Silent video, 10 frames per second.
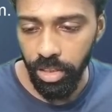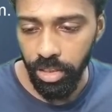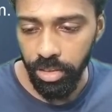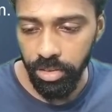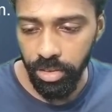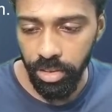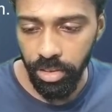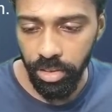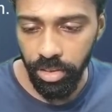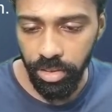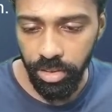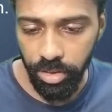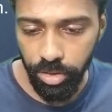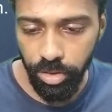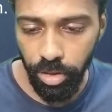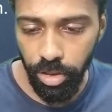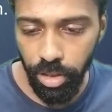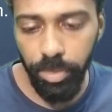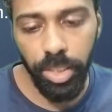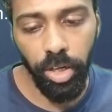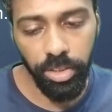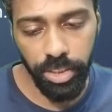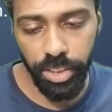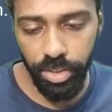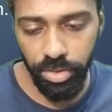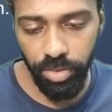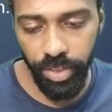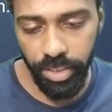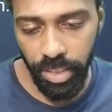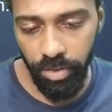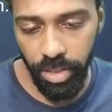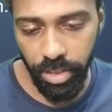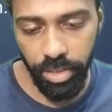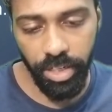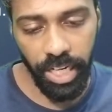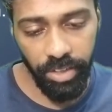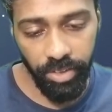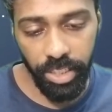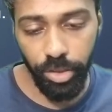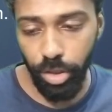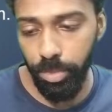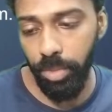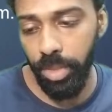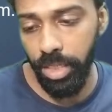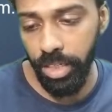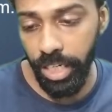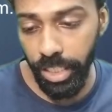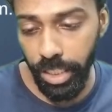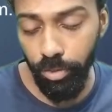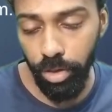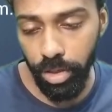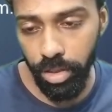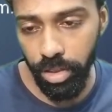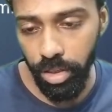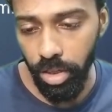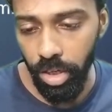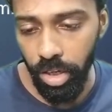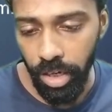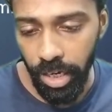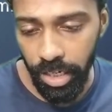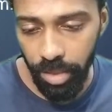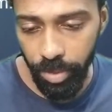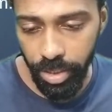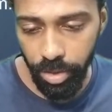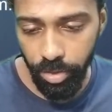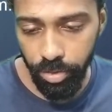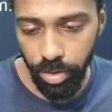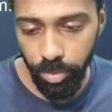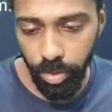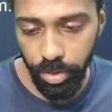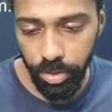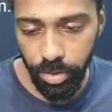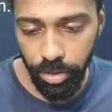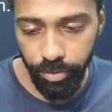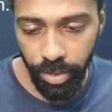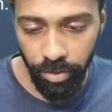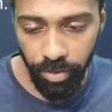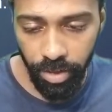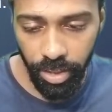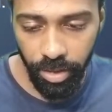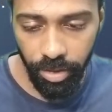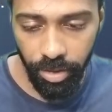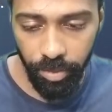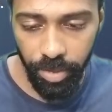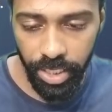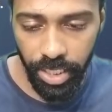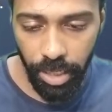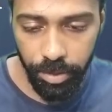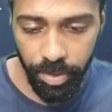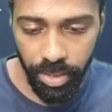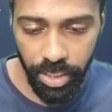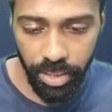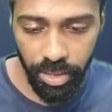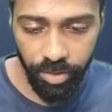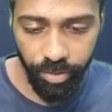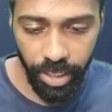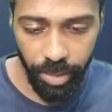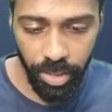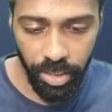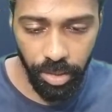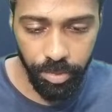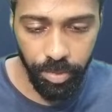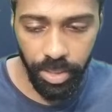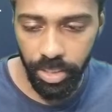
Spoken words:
The tolerable concentrations of hexavalent and trivalent chromium in drinking water are limited to 0.05 milligrams per liter and 5 milligrams per liter.